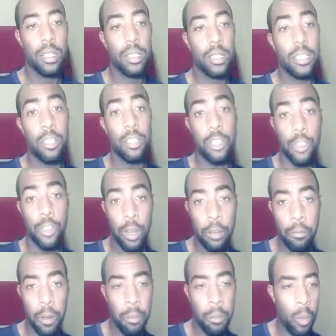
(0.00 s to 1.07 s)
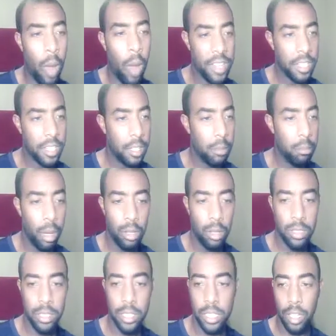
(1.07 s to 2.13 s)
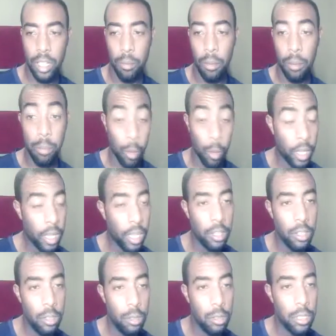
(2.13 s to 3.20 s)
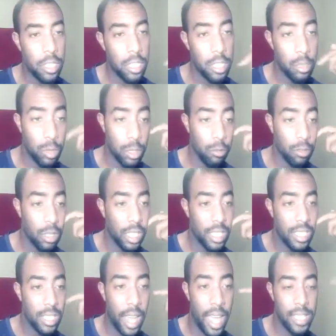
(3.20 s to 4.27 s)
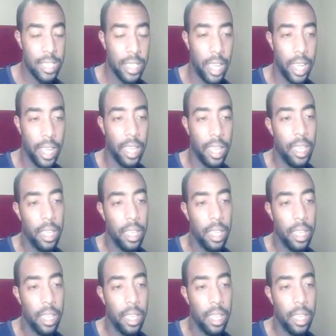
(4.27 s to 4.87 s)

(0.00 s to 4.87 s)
So straight from the Washington Post, this breaking news just was released last night.